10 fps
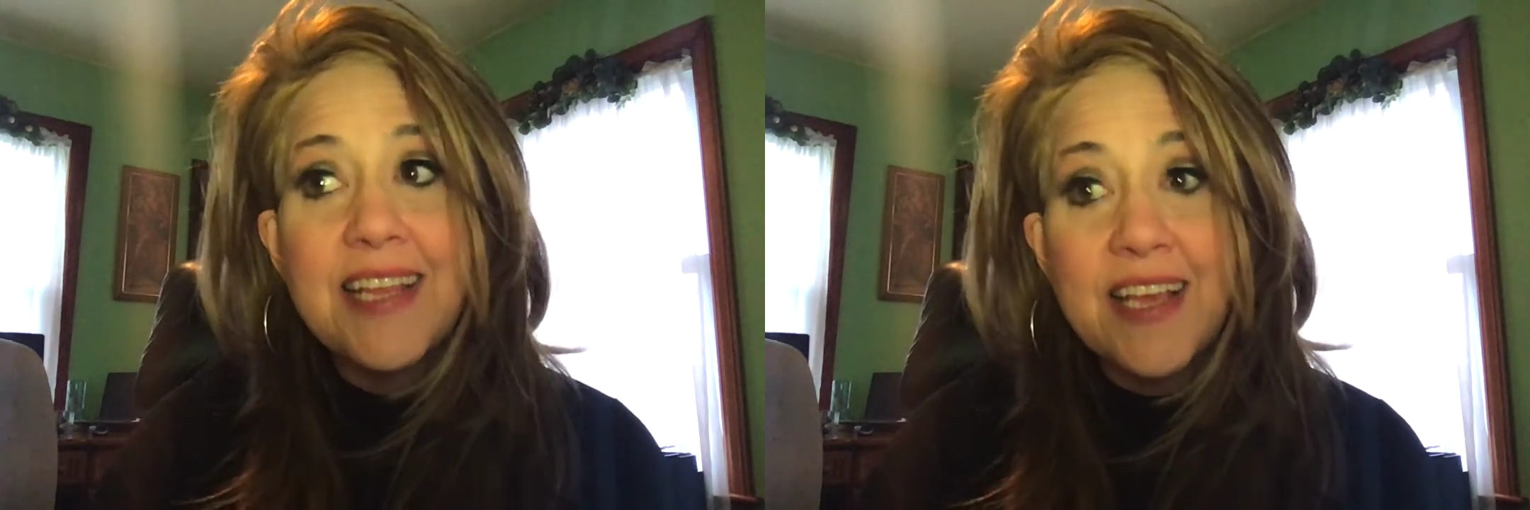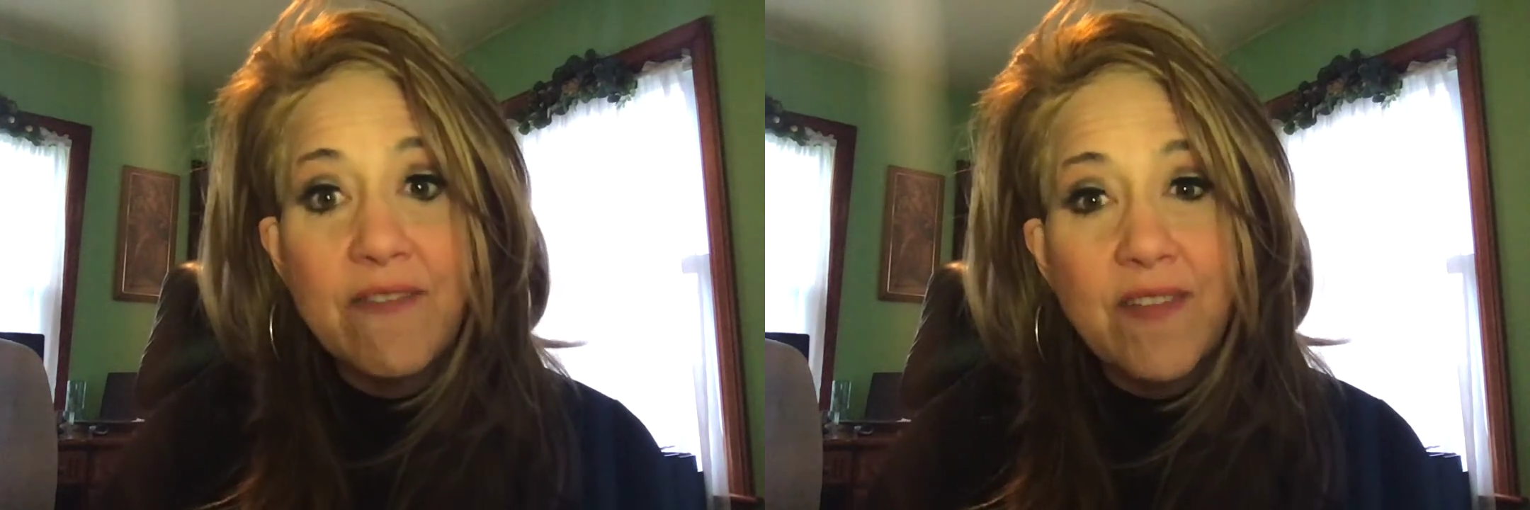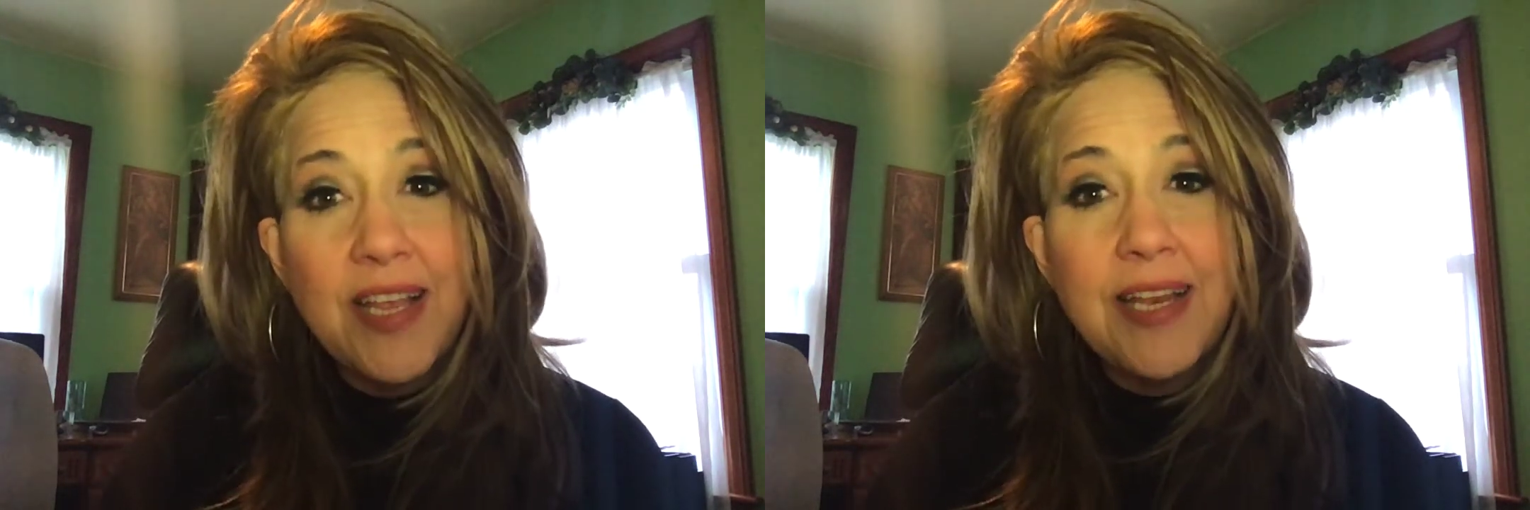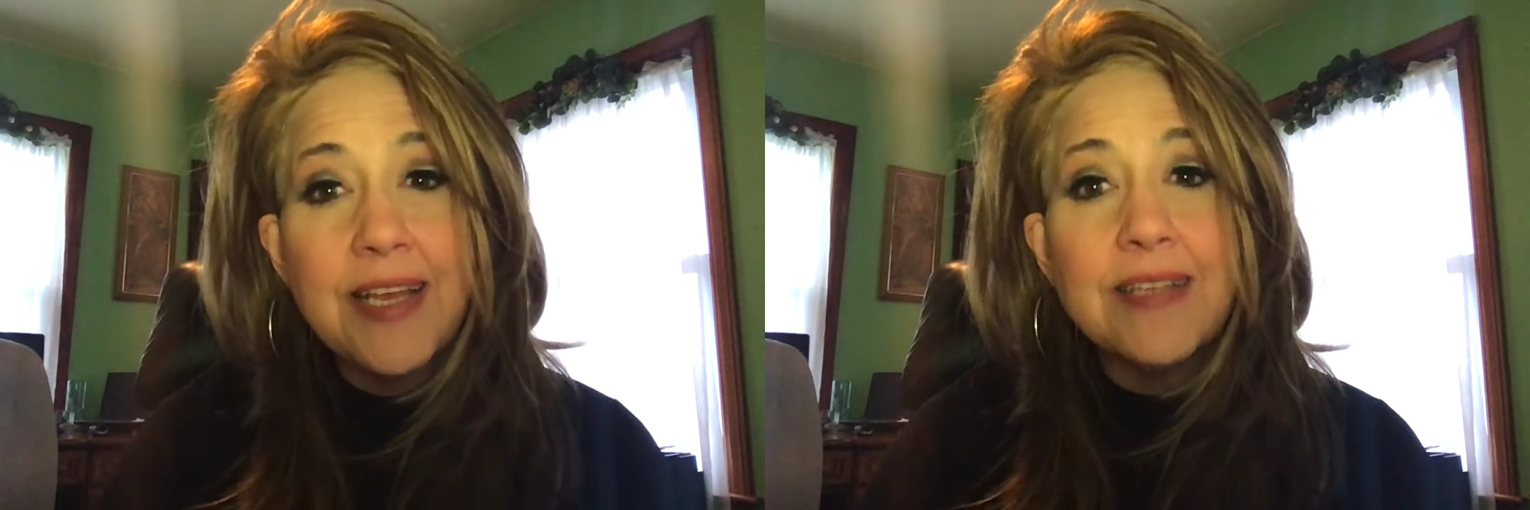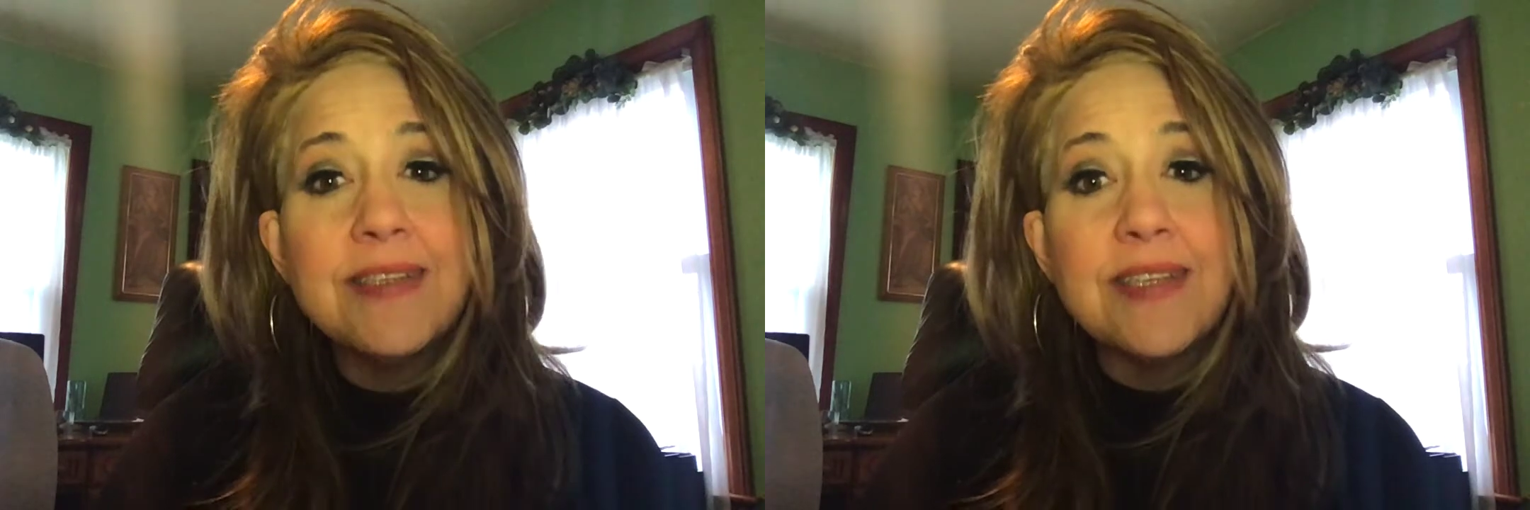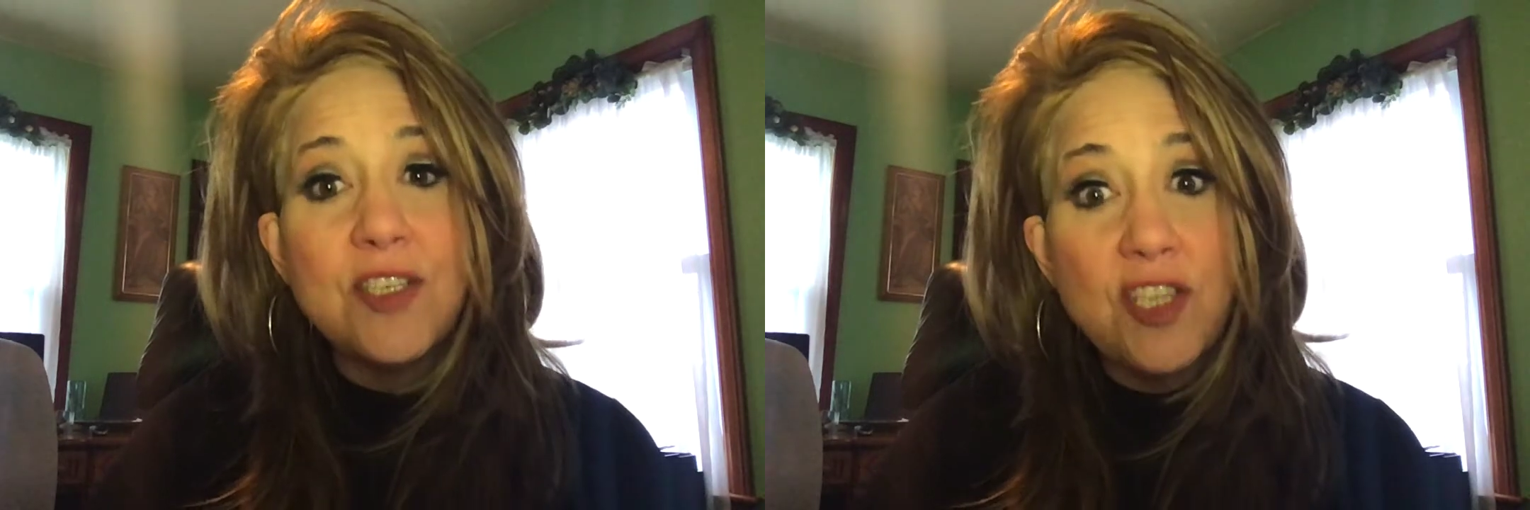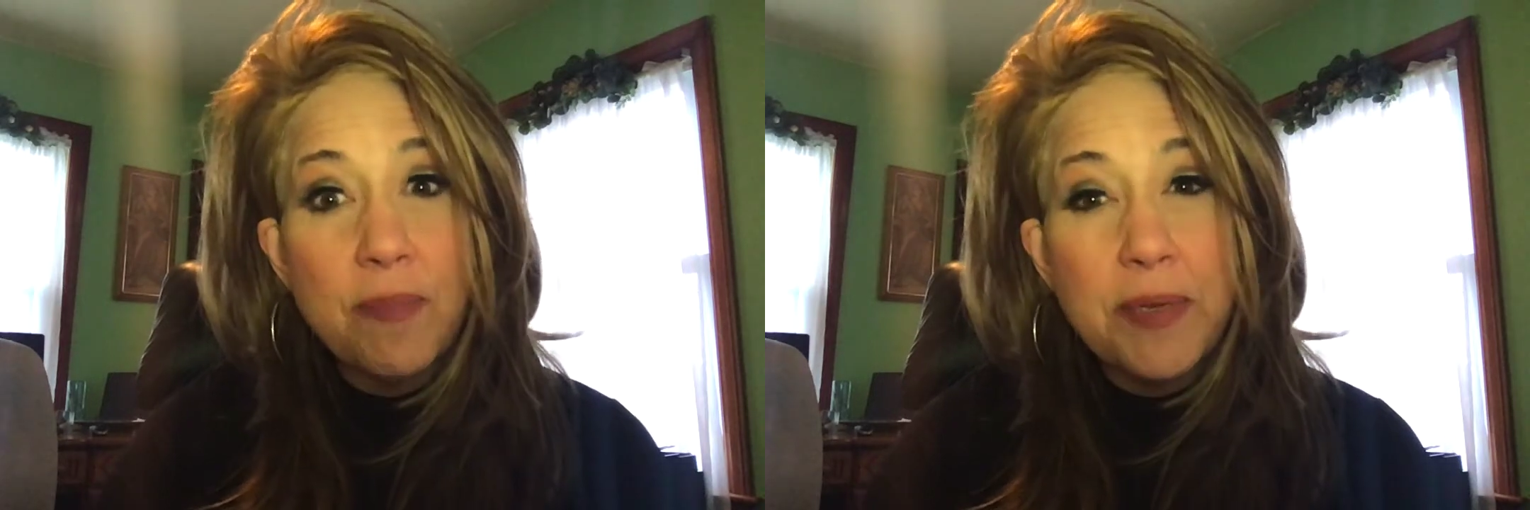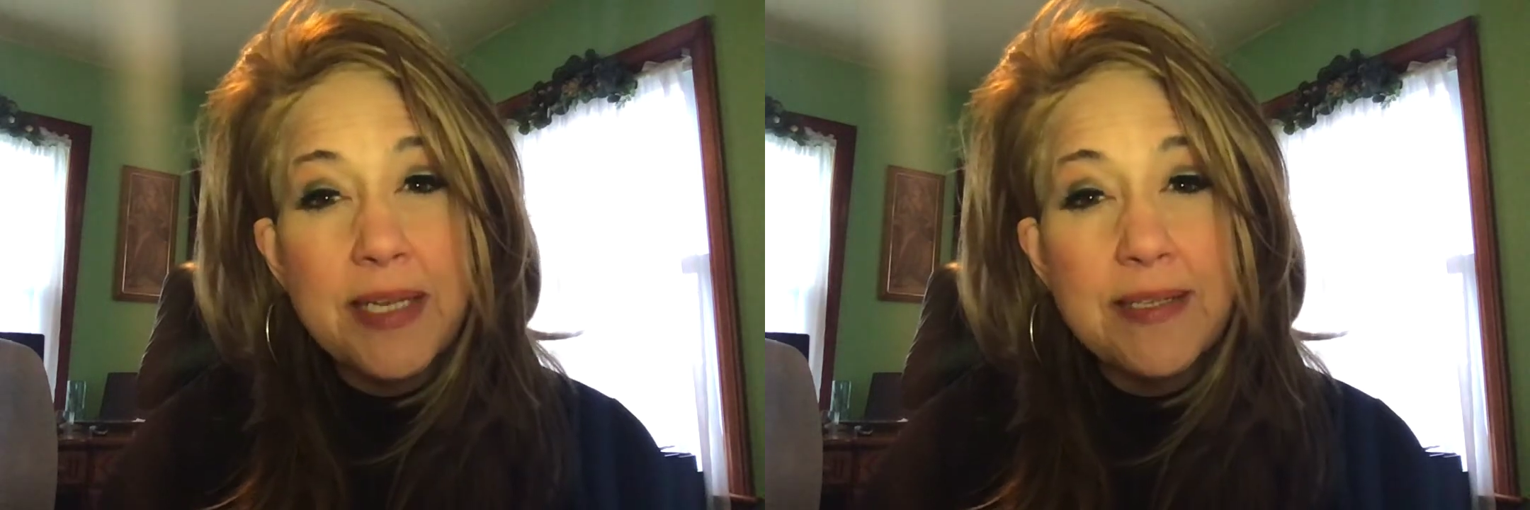the convenience, the
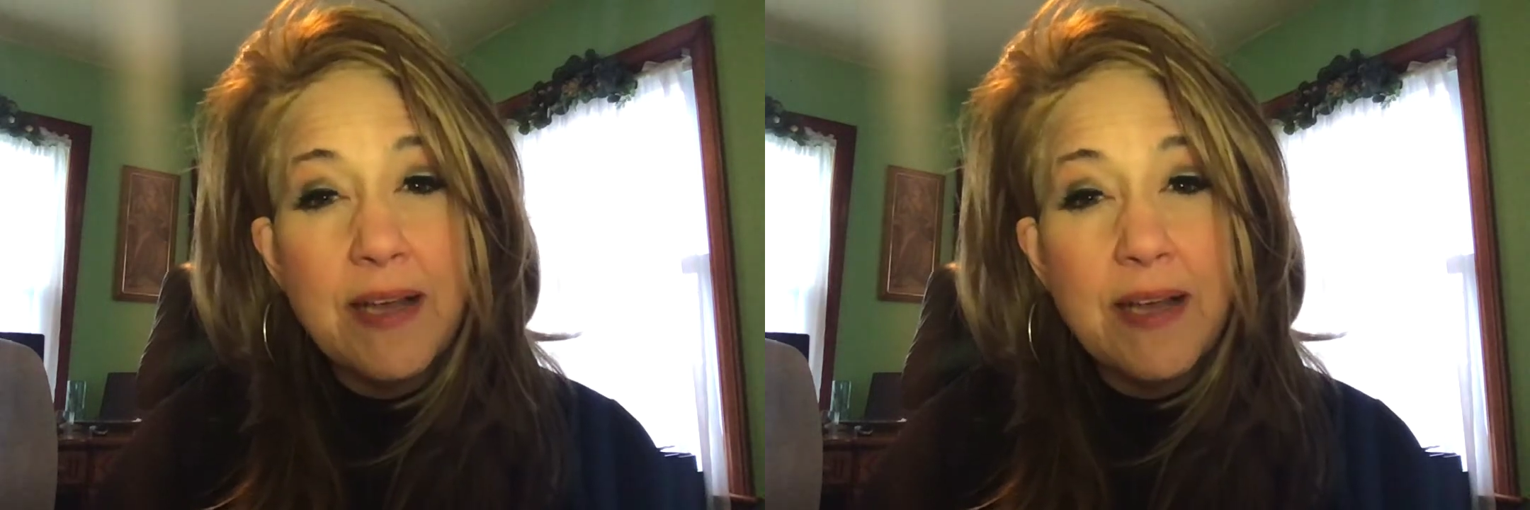cheapness